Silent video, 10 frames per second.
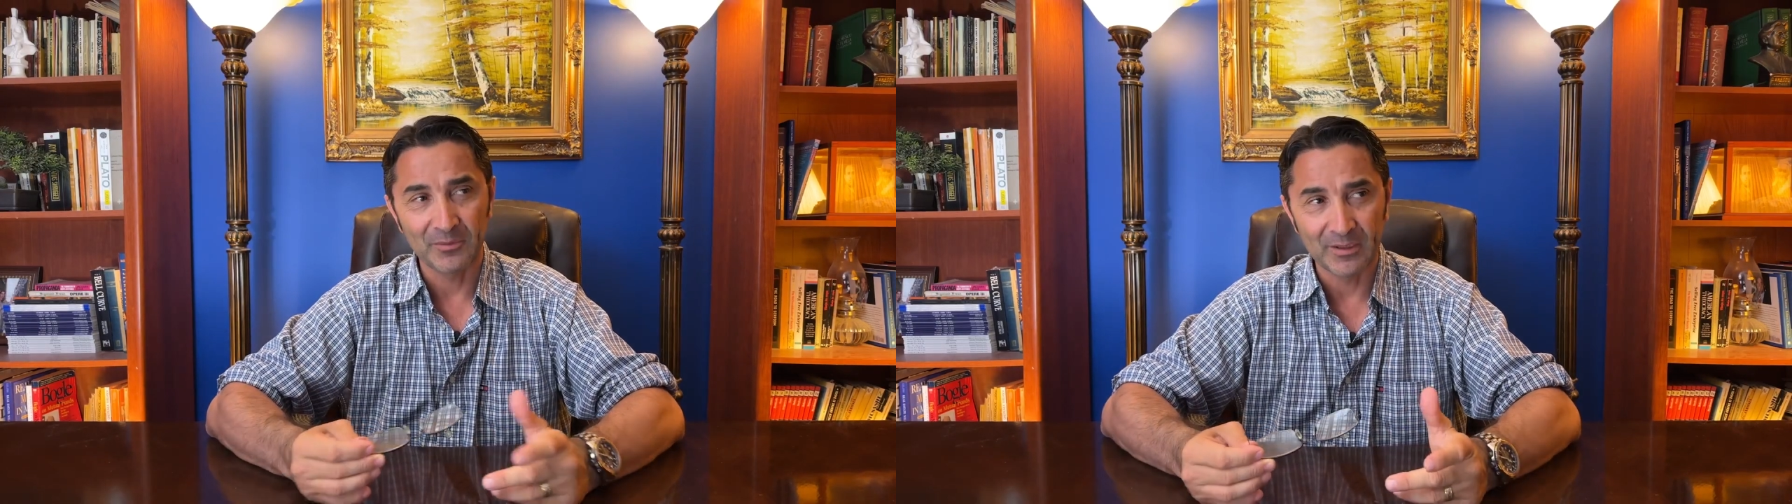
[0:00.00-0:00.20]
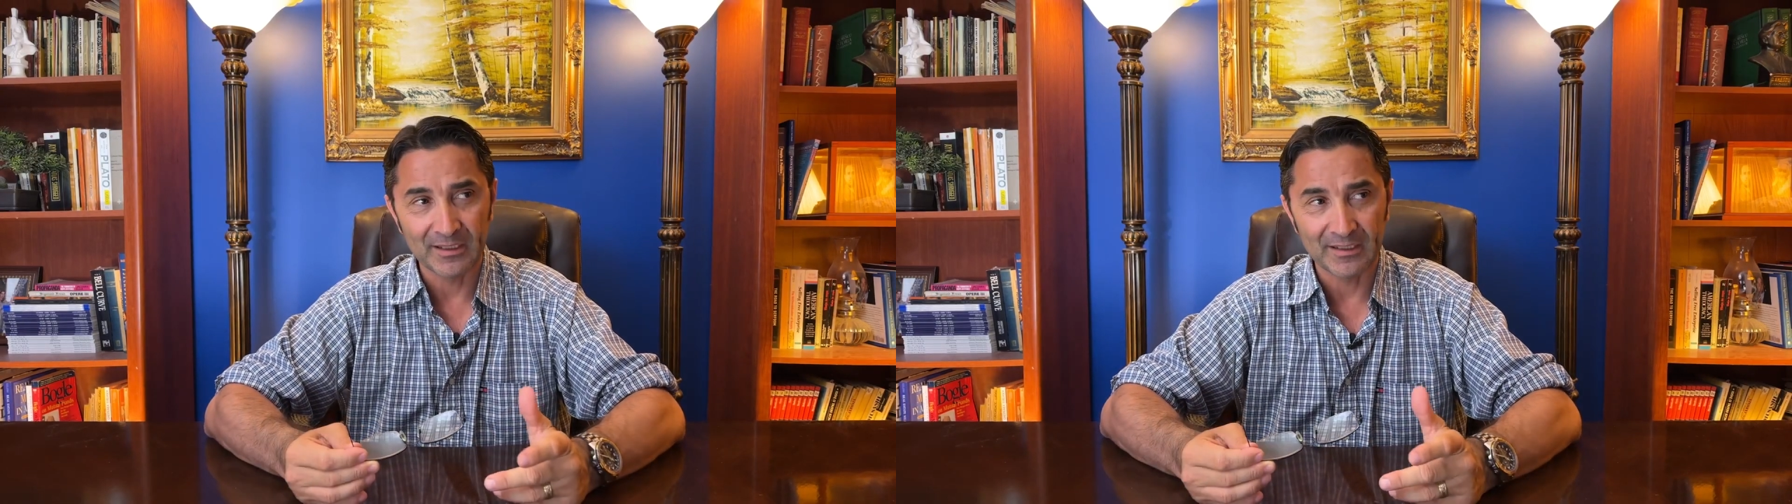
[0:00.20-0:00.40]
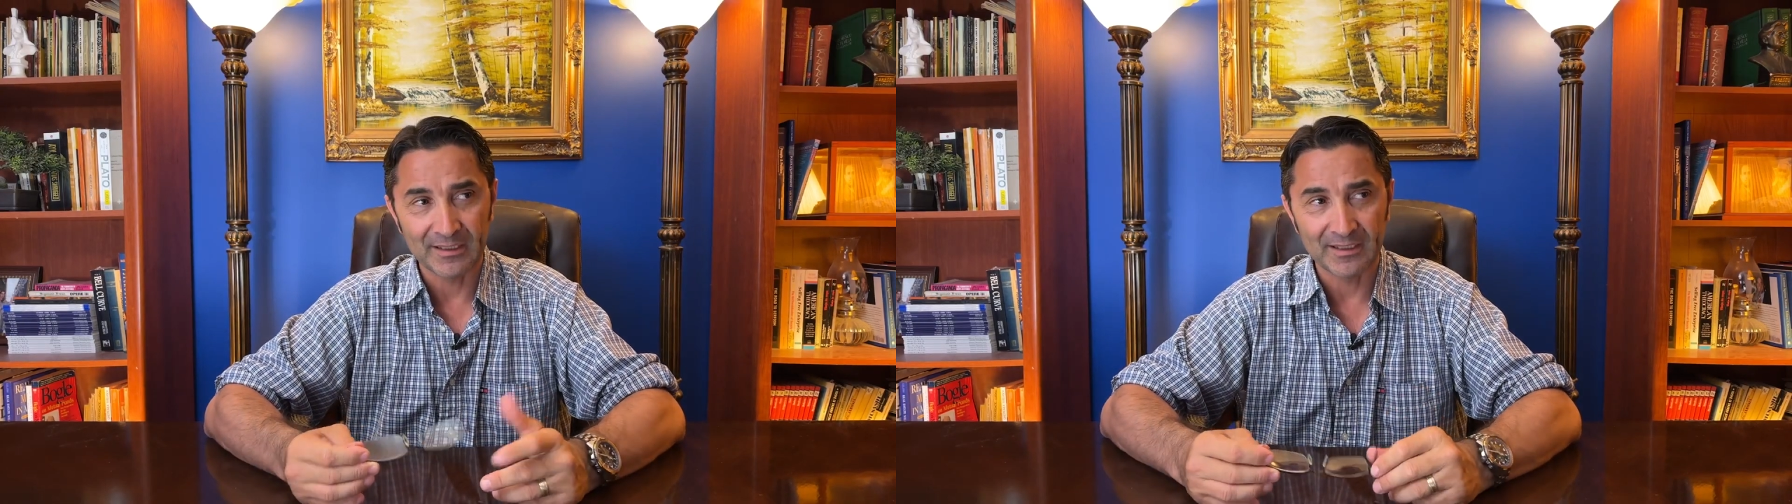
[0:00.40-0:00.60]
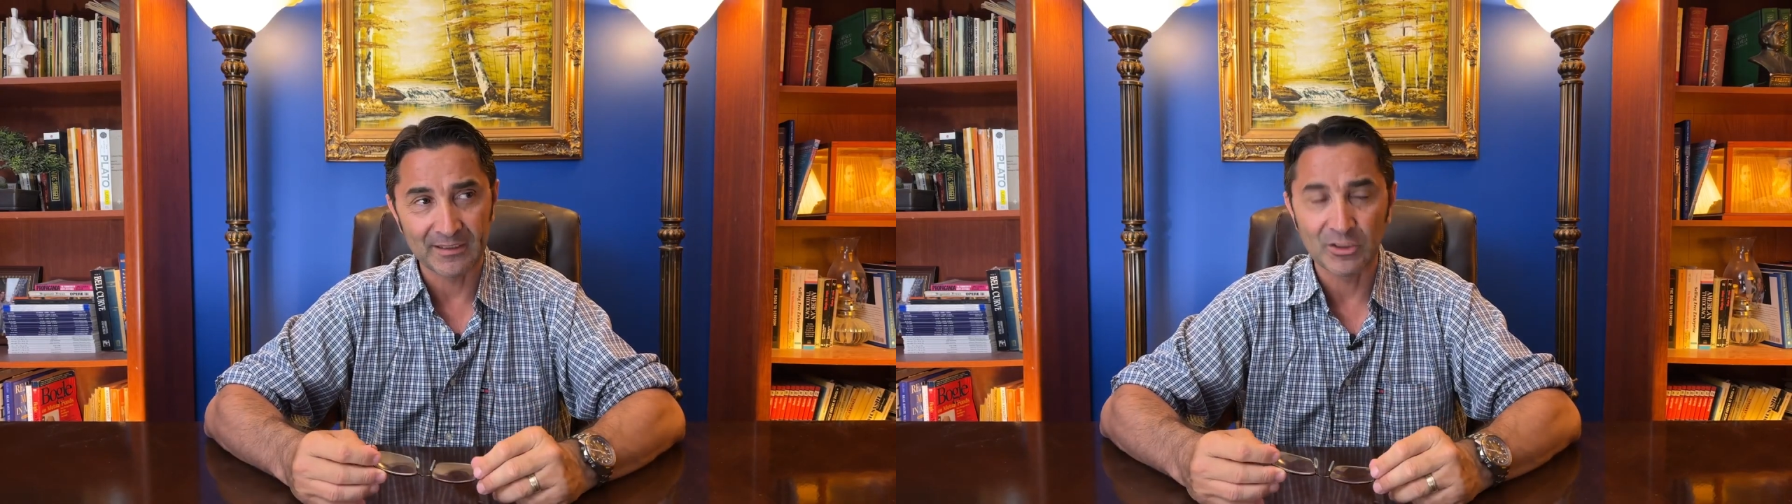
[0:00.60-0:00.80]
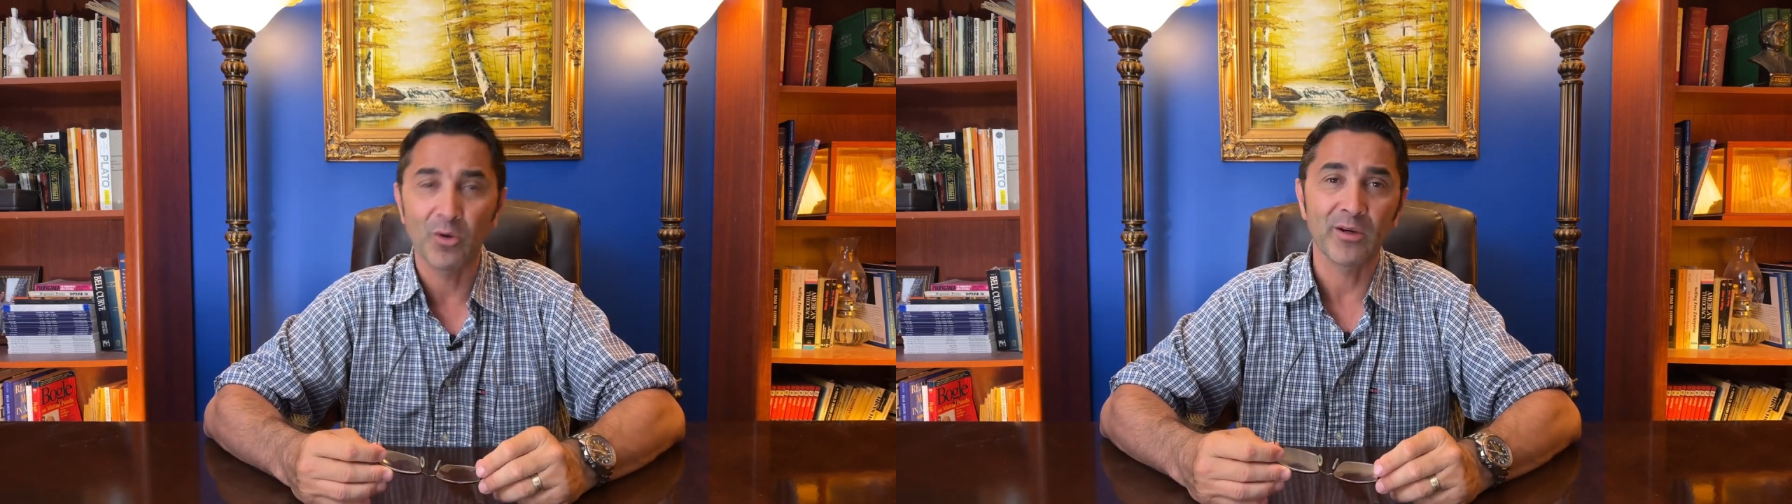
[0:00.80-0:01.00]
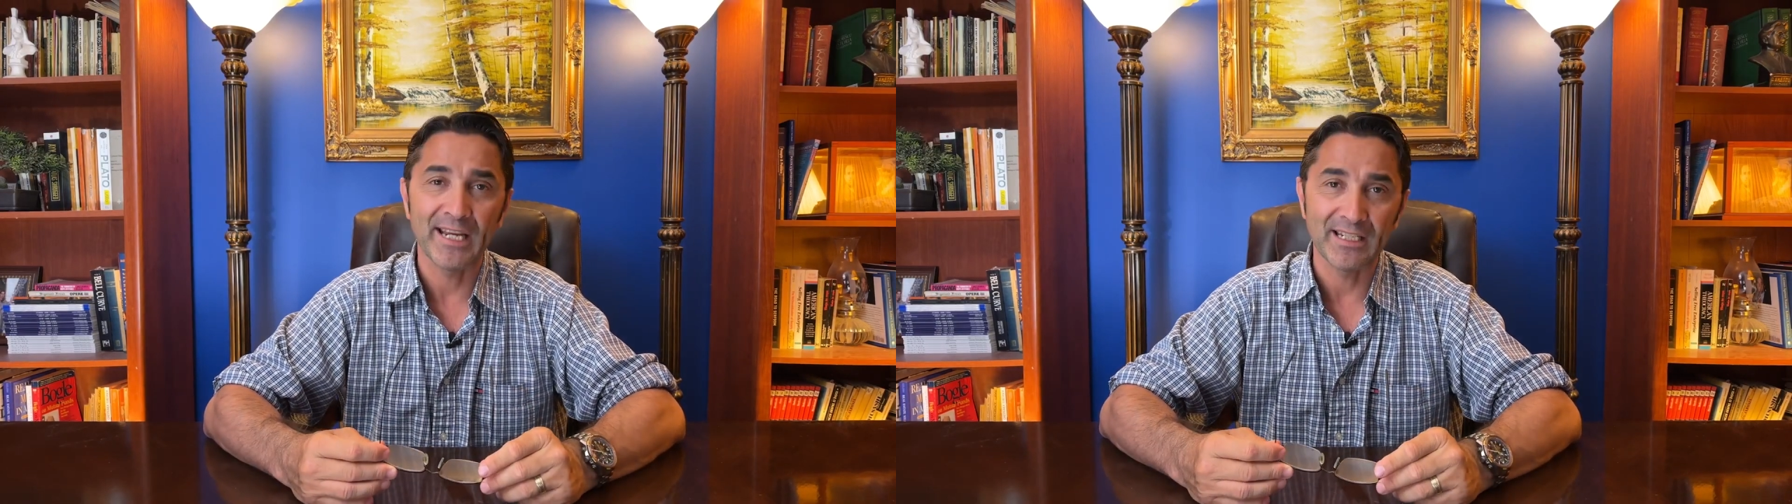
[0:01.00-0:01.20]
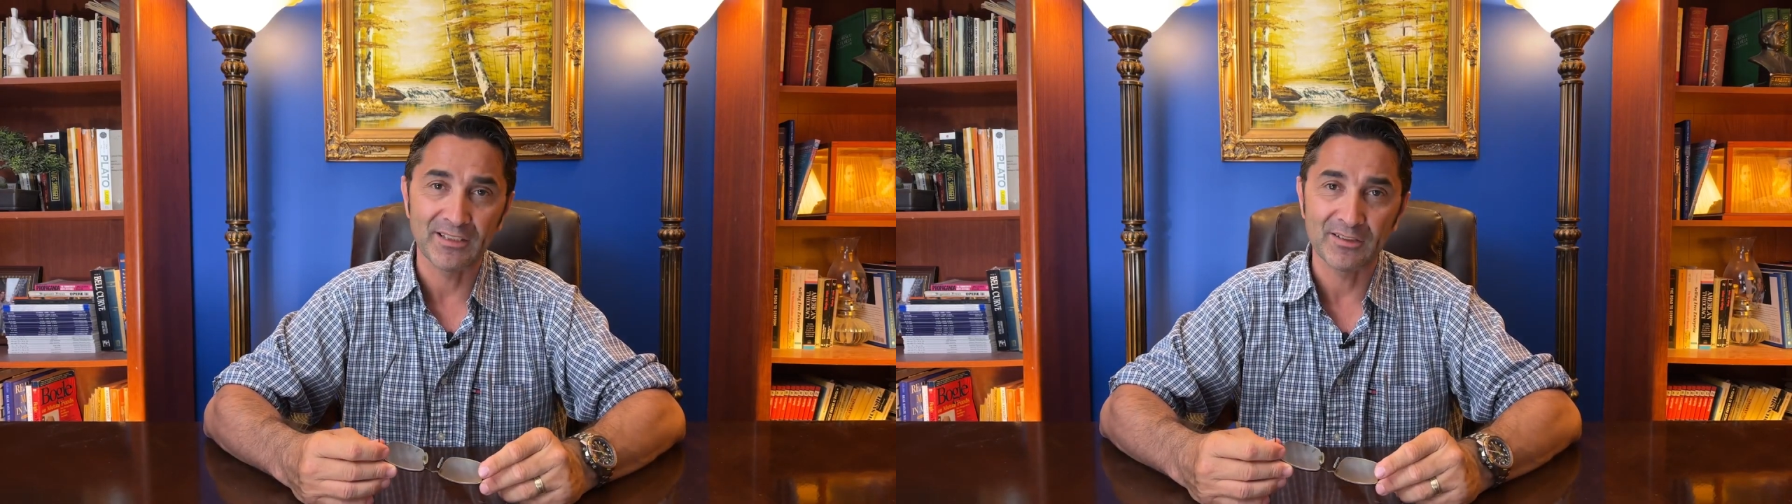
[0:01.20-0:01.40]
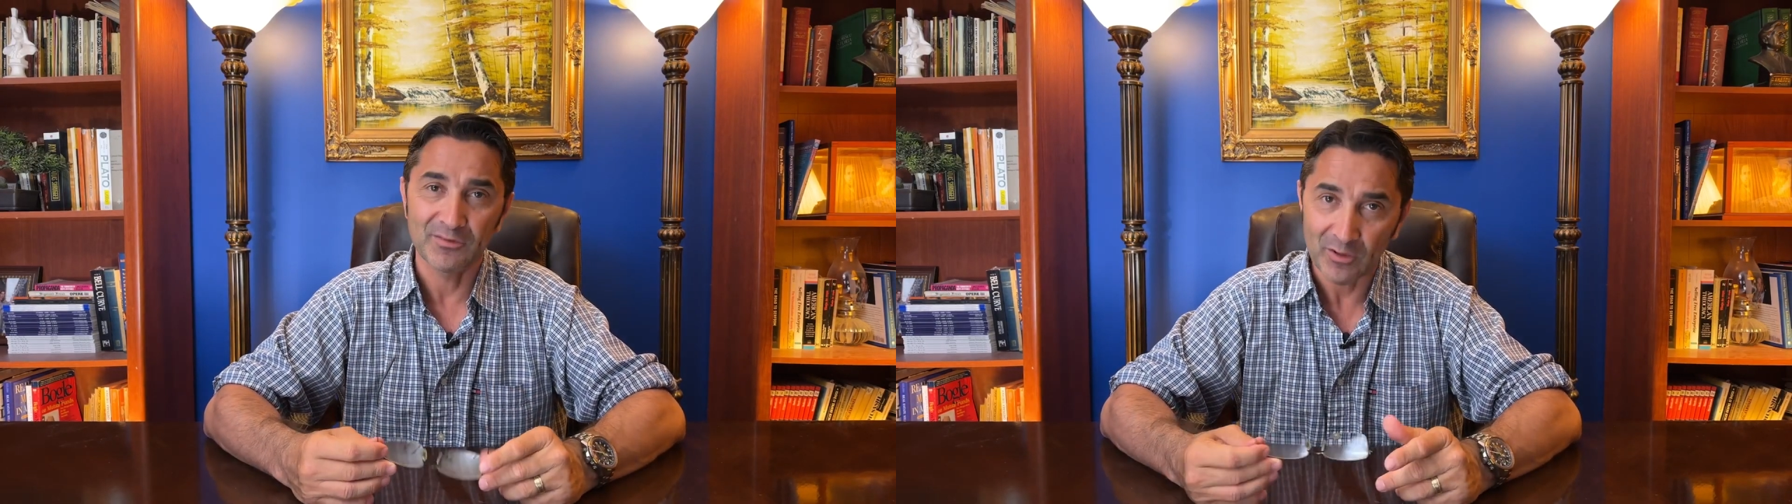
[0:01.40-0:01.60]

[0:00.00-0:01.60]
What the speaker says: will donate